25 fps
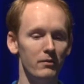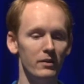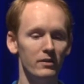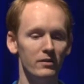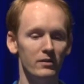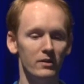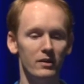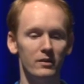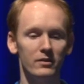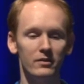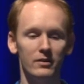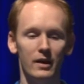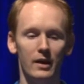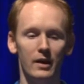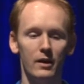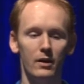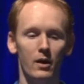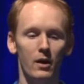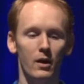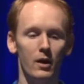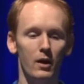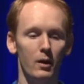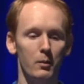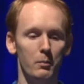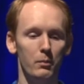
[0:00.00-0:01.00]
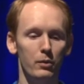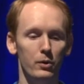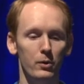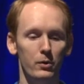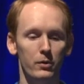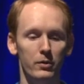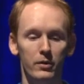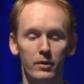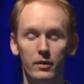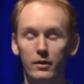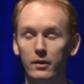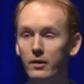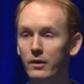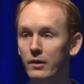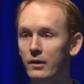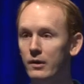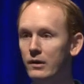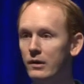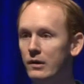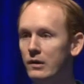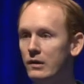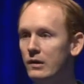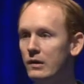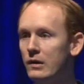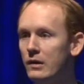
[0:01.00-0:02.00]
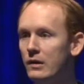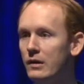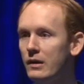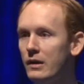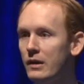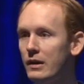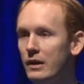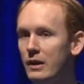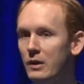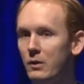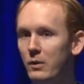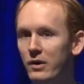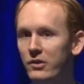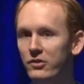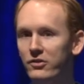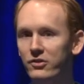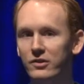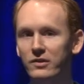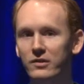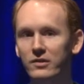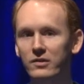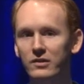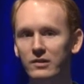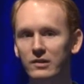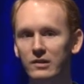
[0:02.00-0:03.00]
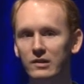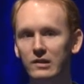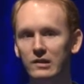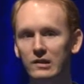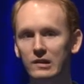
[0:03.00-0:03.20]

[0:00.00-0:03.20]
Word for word: visit us at our booth. Any questions?